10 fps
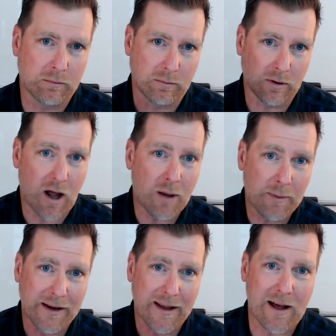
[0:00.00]

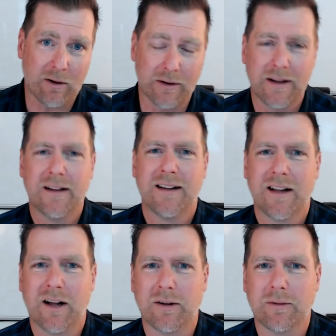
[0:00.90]
lobbing out
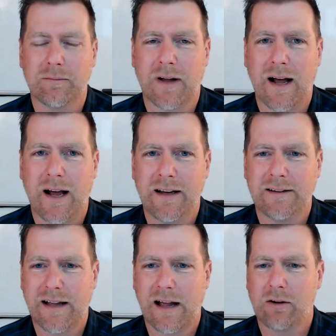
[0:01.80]
high
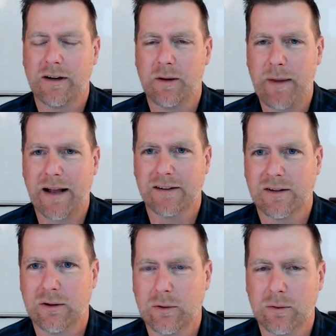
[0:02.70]
salary demands
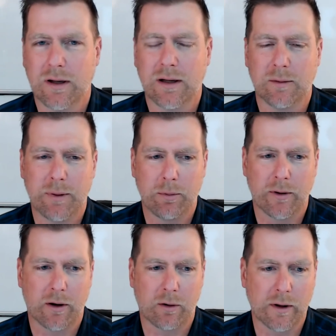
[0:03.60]
to
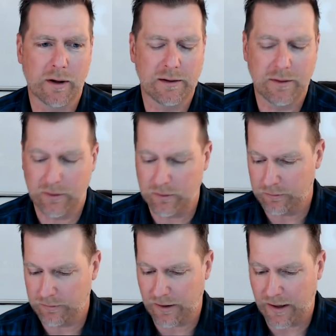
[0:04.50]
people that are willing to
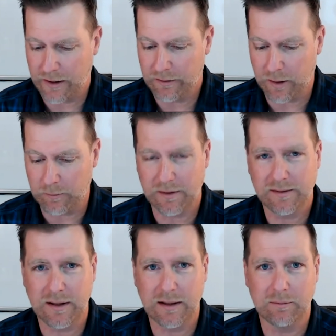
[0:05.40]
hire them to
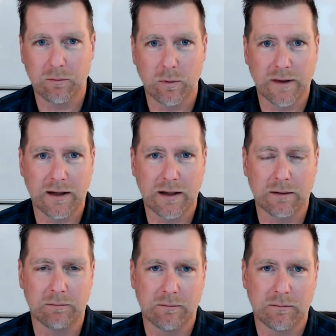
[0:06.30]
see what they
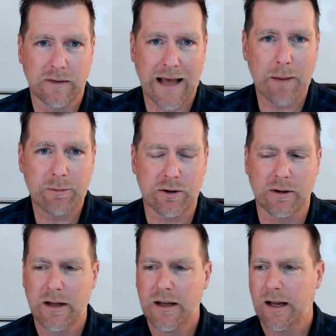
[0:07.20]
can
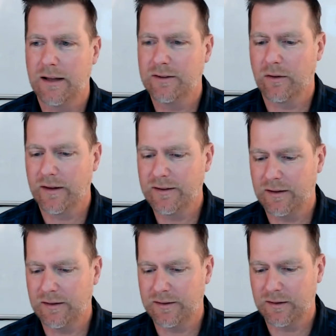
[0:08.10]
capture. And so this
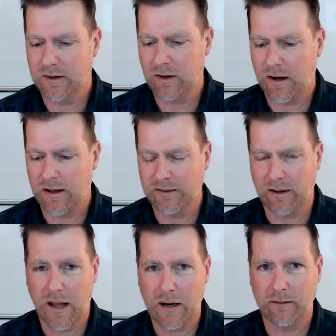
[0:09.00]
has caused a
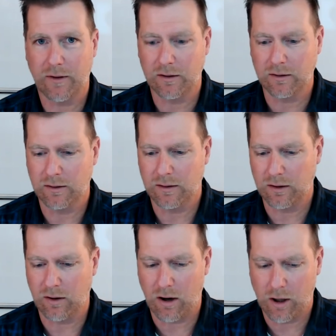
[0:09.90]
lot of
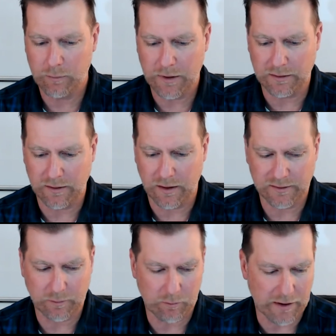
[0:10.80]
alarm, and
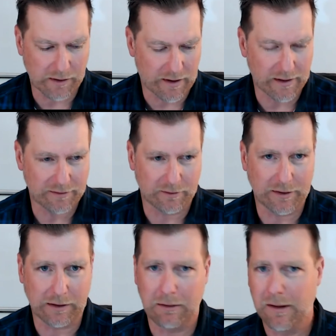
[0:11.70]
some of my clients are
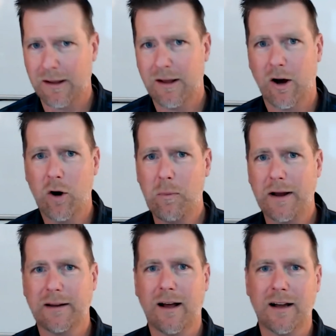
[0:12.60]
saying, oh
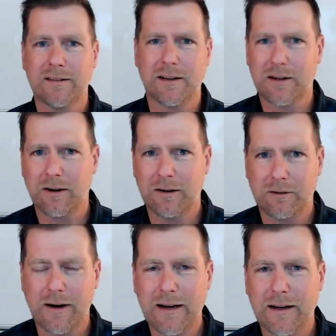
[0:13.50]
my gosh, the
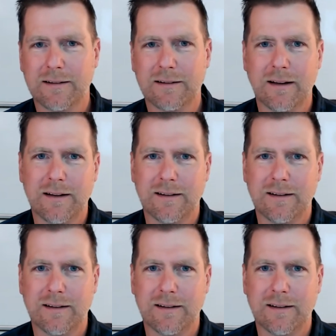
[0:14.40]
current rate is